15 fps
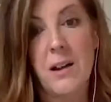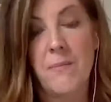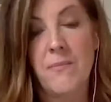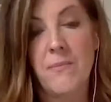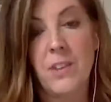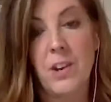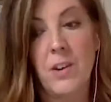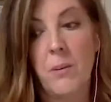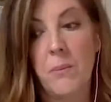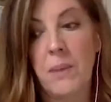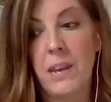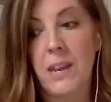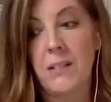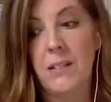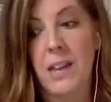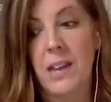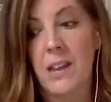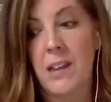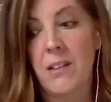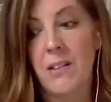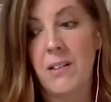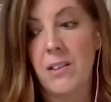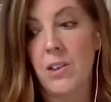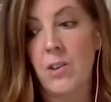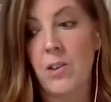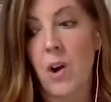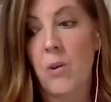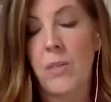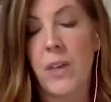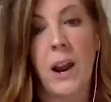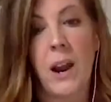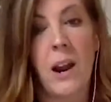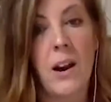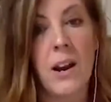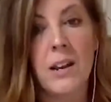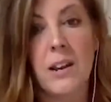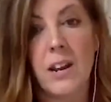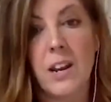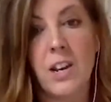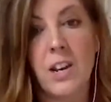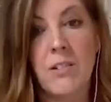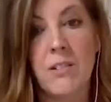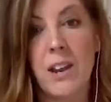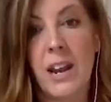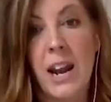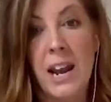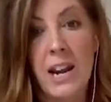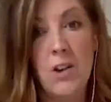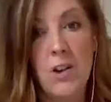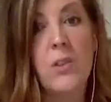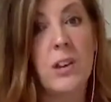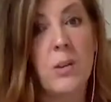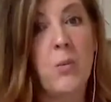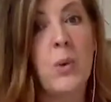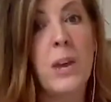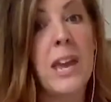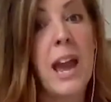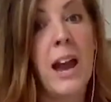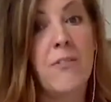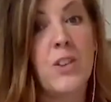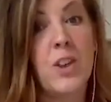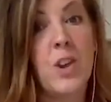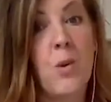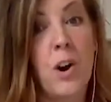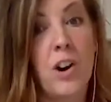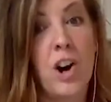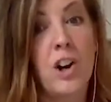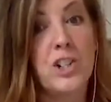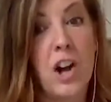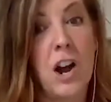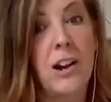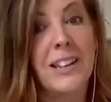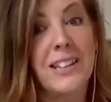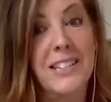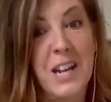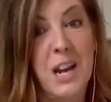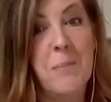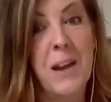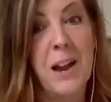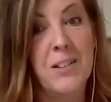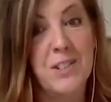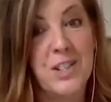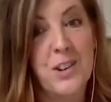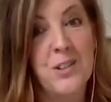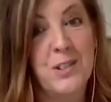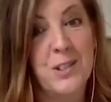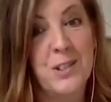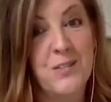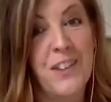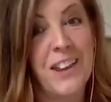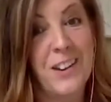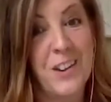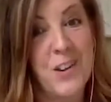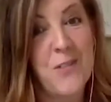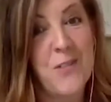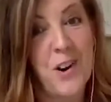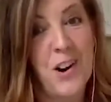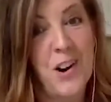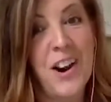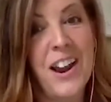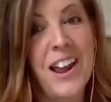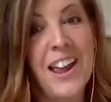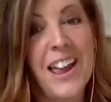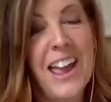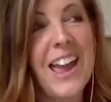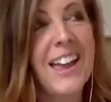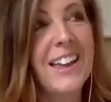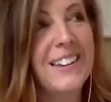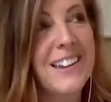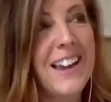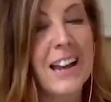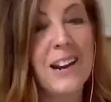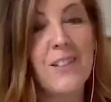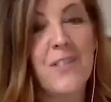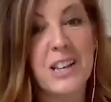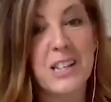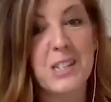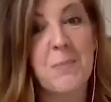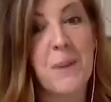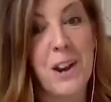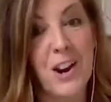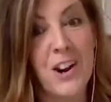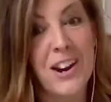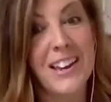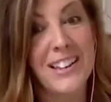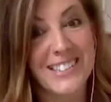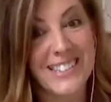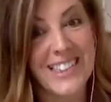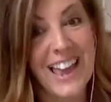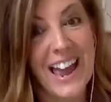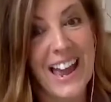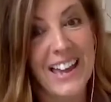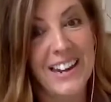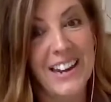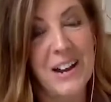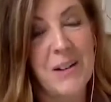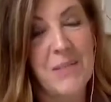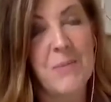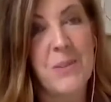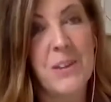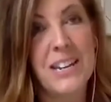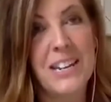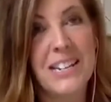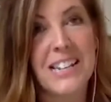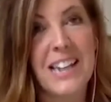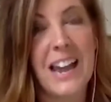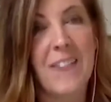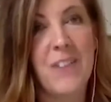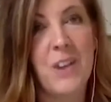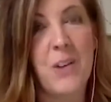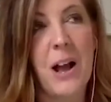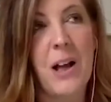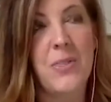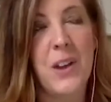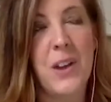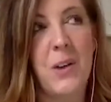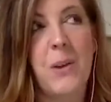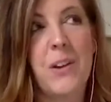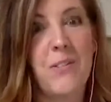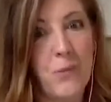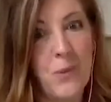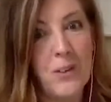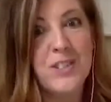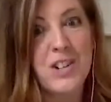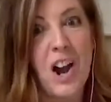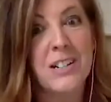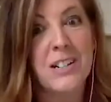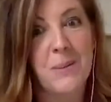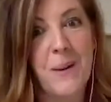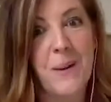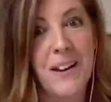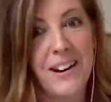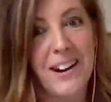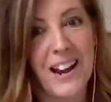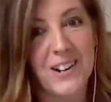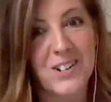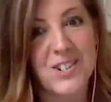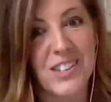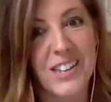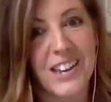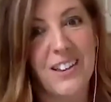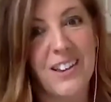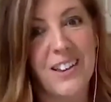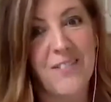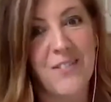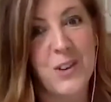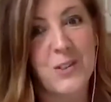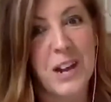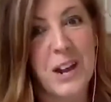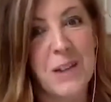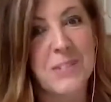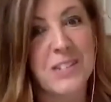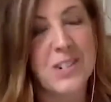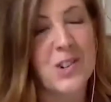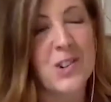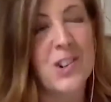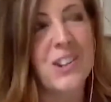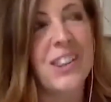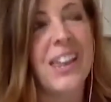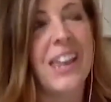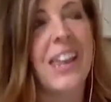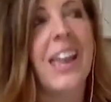immediately you go there and I know that we have you on our docket to come out to Vancouver and kind of experience that. We need to have you out there. We've talked about it actually a few times internally,